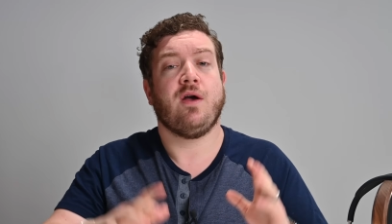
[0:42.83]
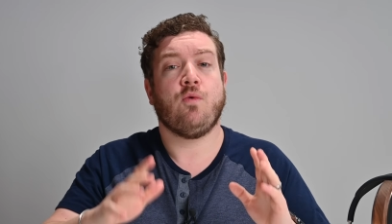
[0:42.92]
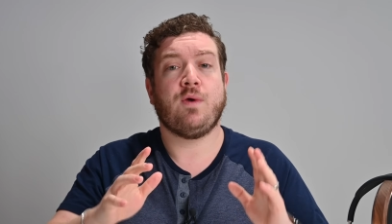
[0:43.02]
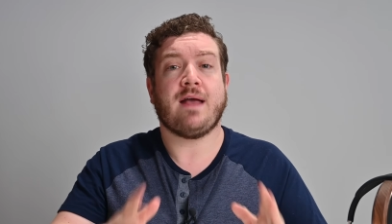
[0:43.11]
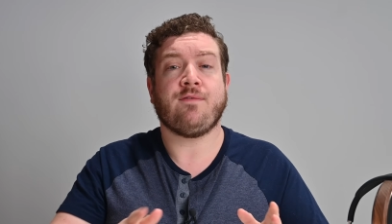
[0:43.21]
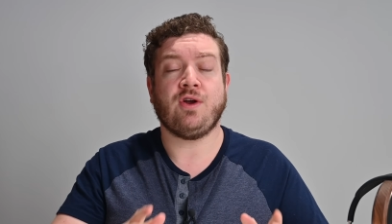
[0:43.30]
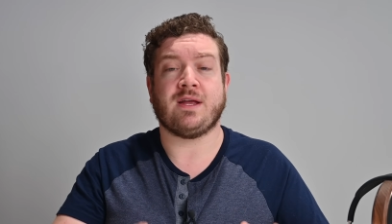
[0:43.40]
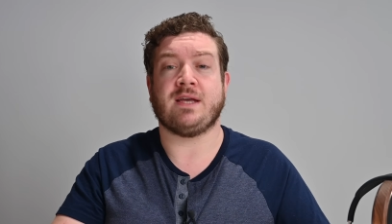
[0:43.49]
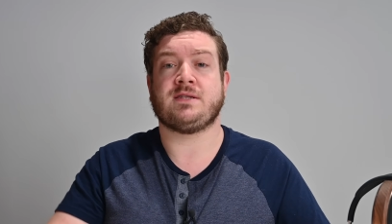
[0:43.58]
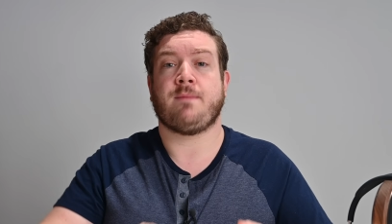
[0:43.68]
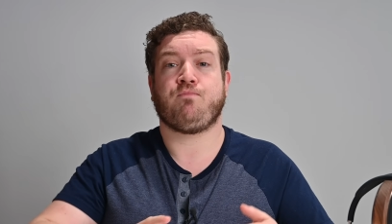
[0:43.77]
Whatever it
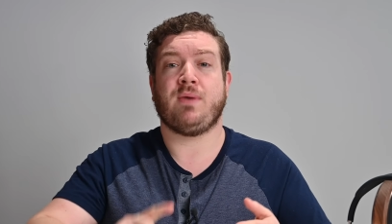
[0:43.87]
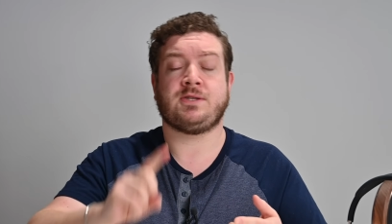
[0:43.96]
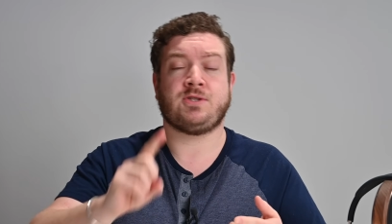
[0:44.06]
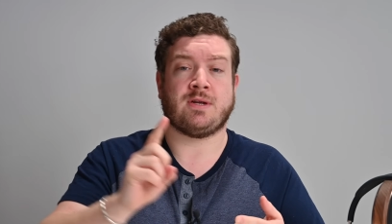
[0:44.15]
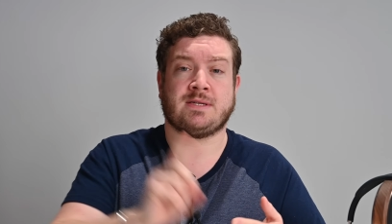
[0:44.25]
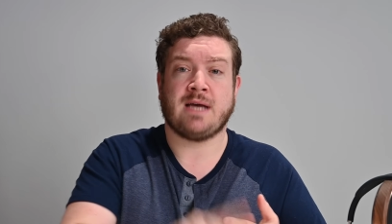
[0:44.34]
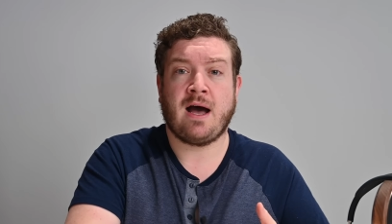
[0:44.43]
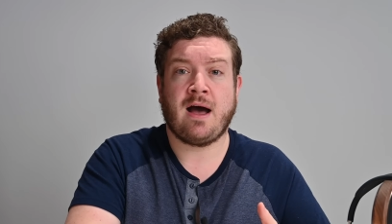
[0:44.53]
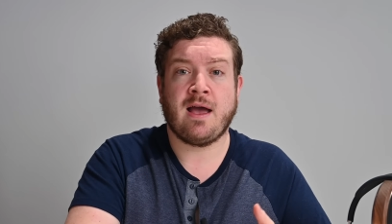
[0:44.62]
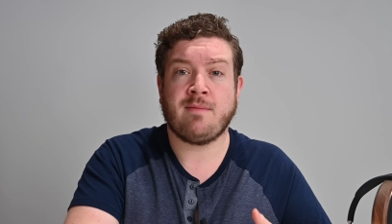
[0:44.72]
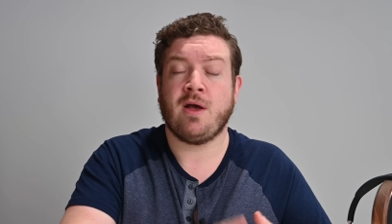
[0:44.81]
is, based on
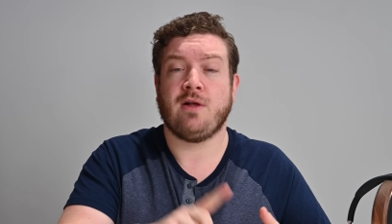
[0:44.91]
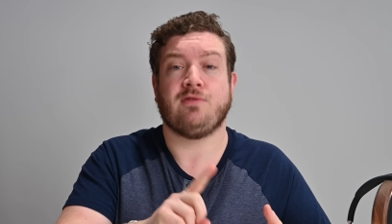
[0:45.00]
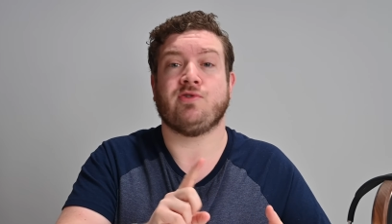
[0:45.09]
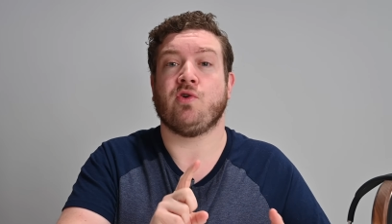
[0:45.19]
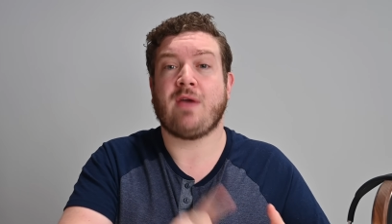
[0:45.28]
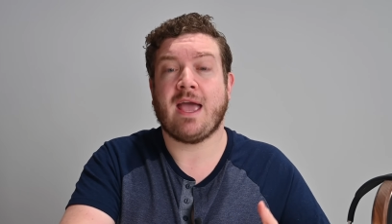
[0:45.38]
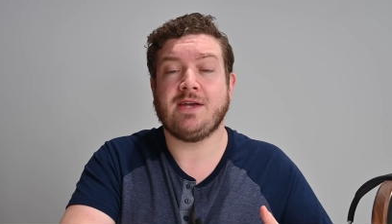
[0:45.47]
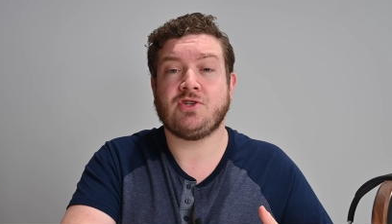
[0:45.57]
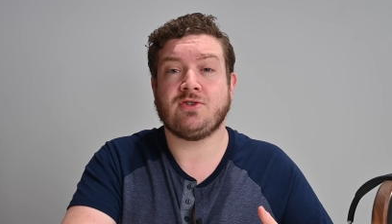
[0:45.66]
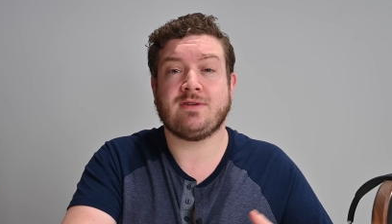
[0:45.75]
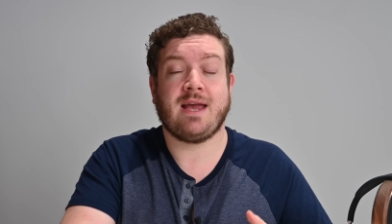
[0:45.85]
time,
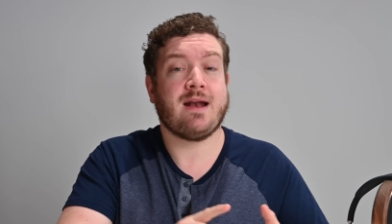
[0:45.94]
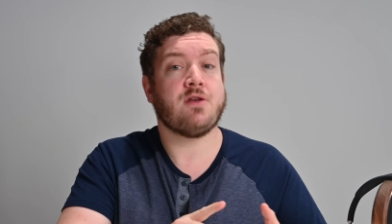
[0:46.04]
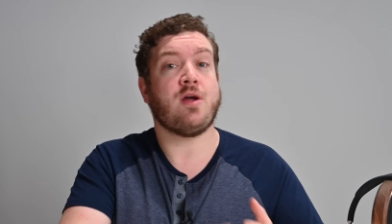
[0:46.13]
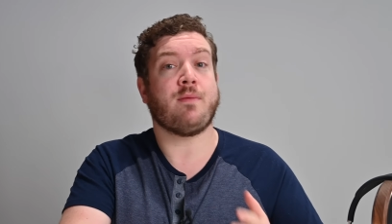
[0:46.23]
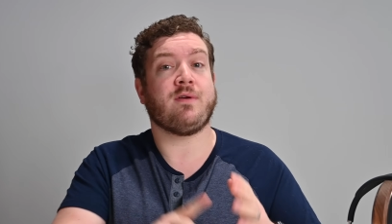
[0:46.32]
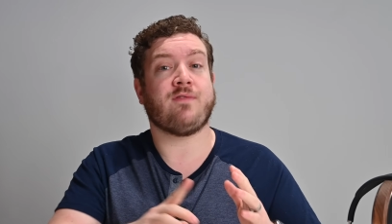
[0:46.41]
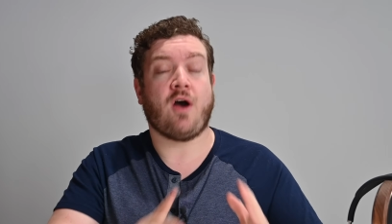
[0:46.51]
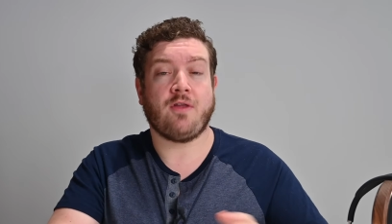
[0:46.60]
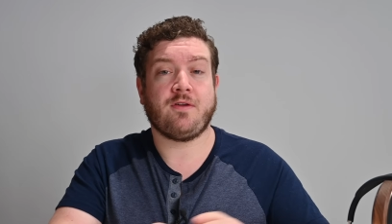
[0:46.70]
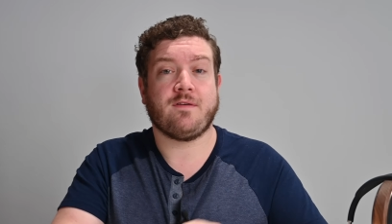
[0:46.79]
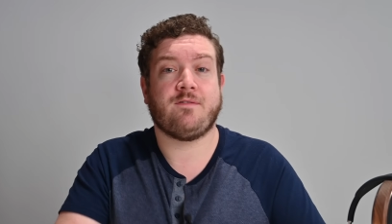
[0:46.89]
location, and a number of
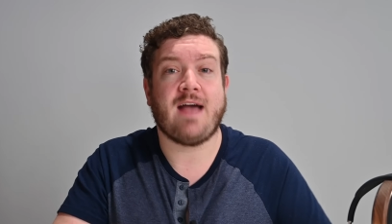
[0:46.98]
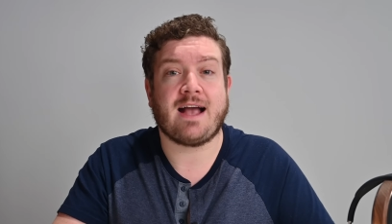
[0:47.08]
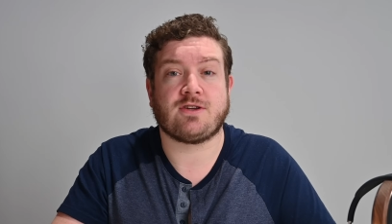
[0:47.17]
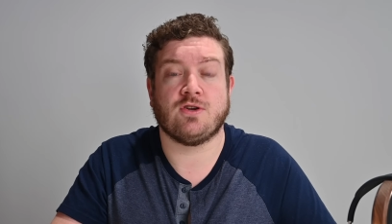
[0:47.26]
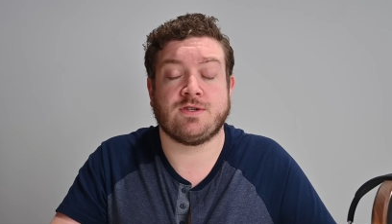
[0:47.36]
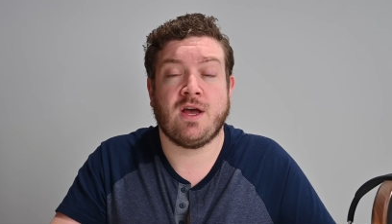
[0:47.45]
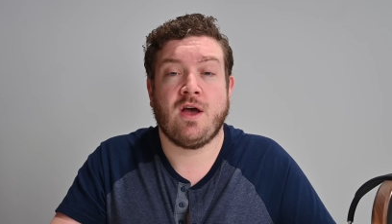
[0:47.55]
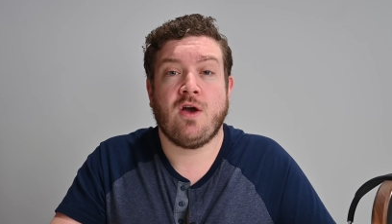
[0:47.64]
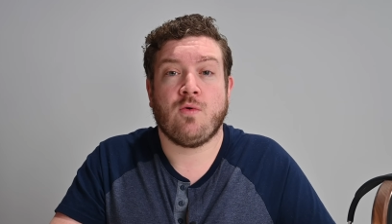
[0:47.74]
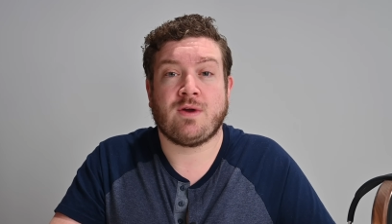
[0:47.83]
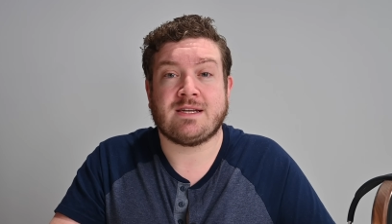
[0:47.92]
other factors,
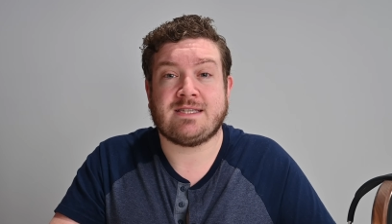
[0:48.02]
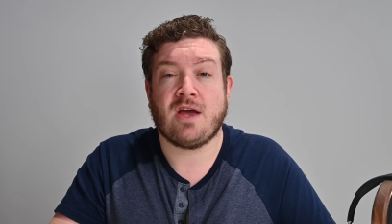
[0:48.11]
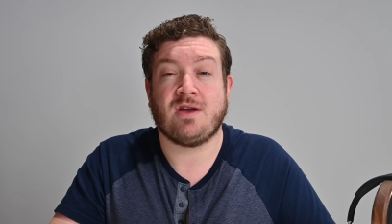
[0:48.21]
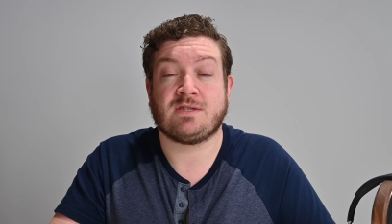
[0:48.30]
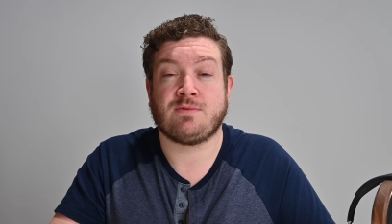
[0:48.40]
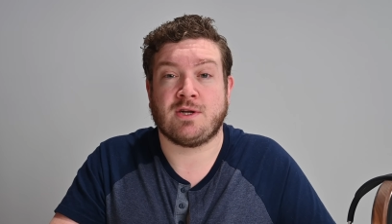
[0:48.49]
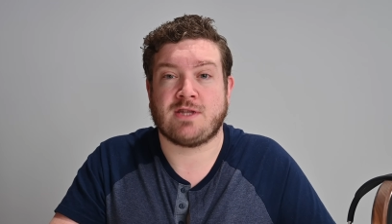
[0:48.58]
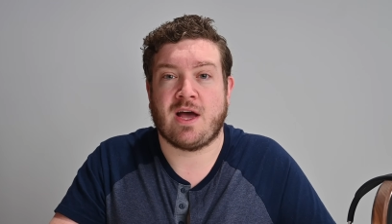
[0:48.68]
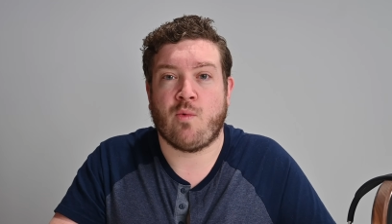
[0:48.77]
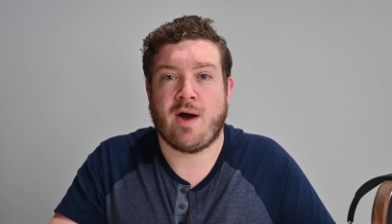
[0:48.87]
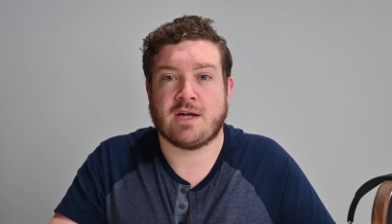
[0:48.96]
we're gonna see how you can switch
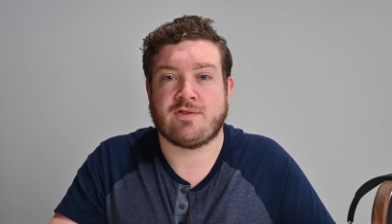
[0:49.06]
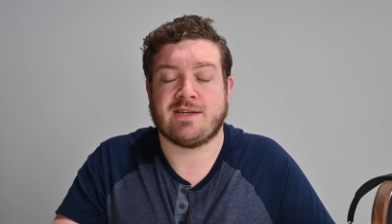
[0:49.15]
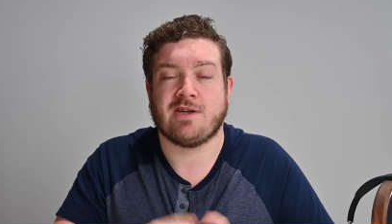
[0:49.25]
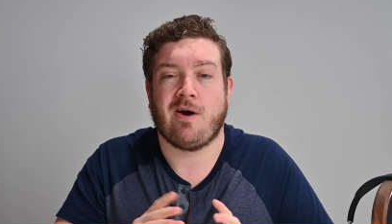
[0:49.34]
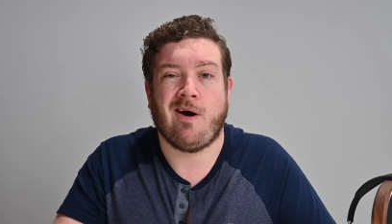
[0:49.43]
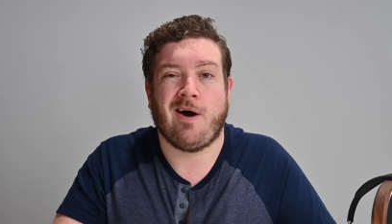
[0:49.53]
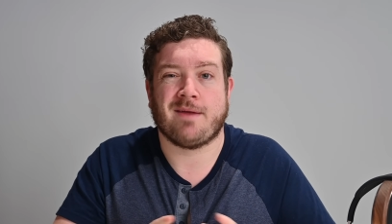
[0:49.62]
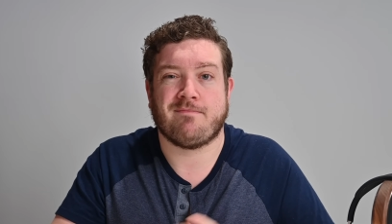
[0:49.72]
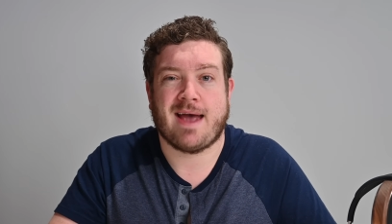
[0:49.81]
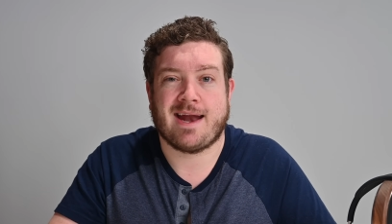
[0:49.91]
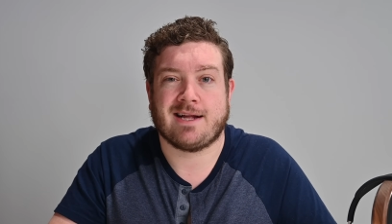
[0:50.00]
that watch face
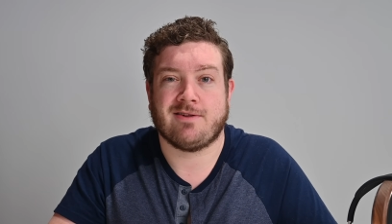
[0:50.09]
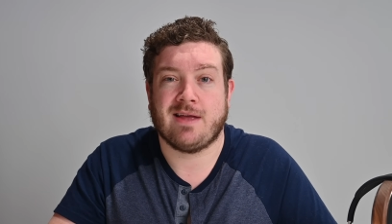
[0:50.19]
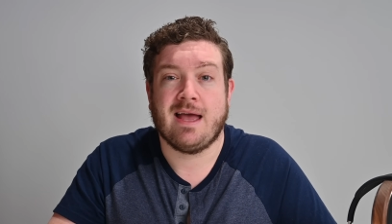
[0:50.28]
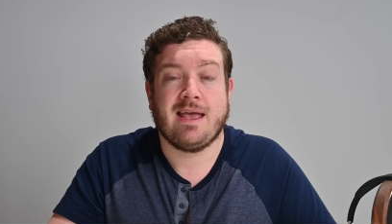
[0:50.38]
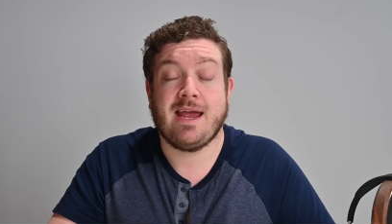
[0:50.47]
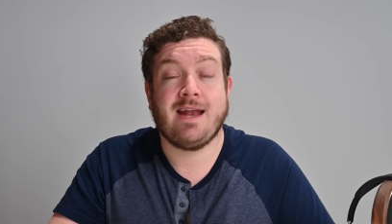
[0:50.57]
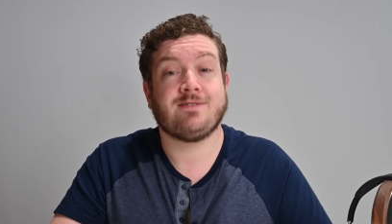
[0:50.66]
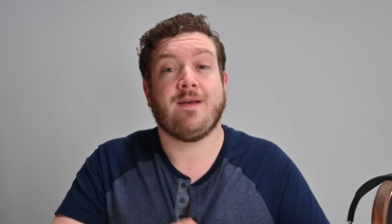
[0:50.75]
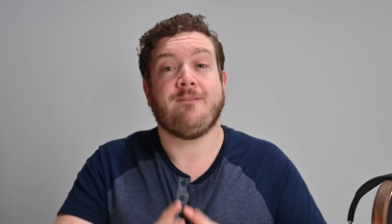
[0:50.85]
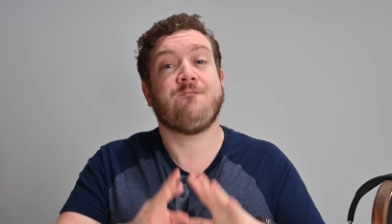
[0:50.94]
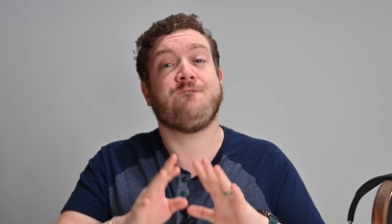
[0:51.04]
automatically. It is
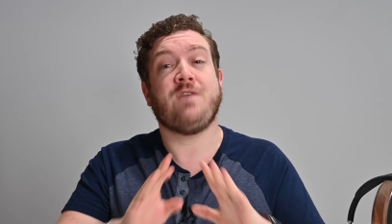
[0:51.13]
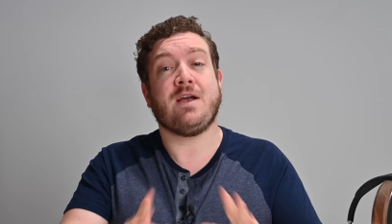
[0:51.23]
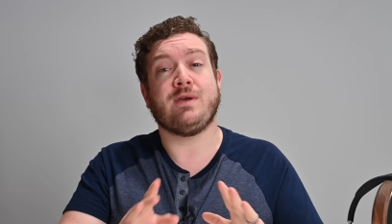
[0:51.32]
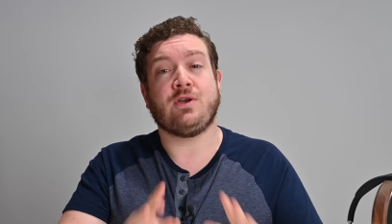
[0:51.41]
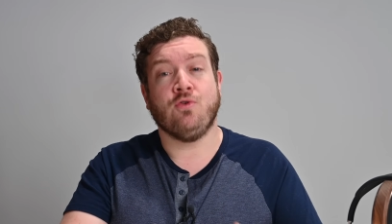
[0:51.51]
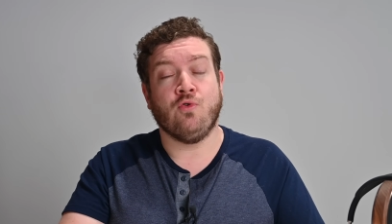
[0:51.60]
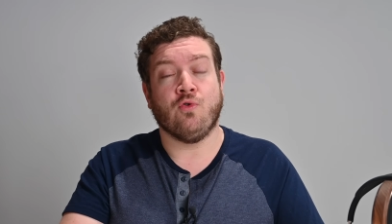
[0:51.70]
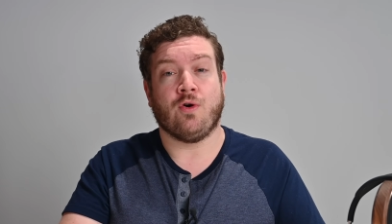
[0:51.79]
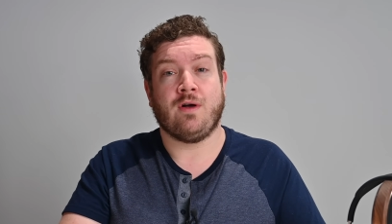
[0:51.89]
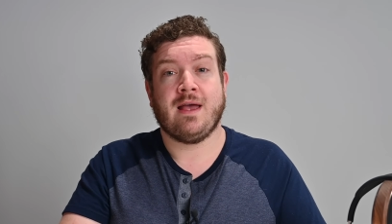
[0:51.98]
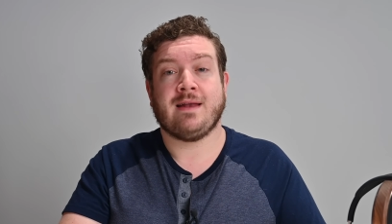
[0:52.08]
very
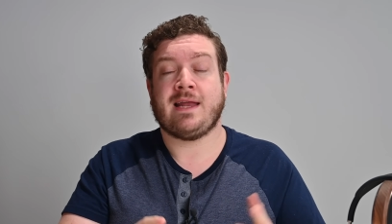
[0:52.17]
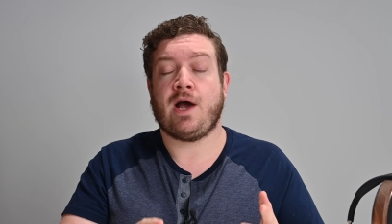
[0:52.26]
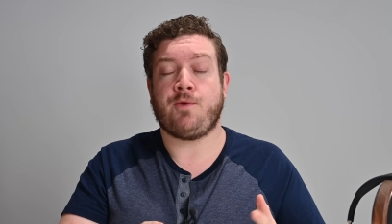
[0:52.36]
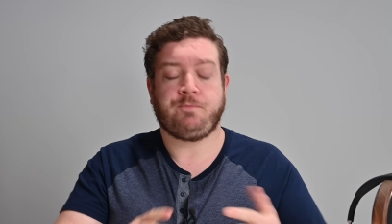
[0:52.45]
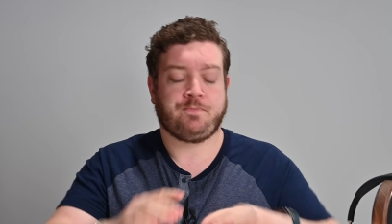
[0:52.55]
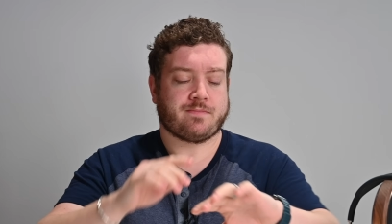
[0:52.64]
cool. Now,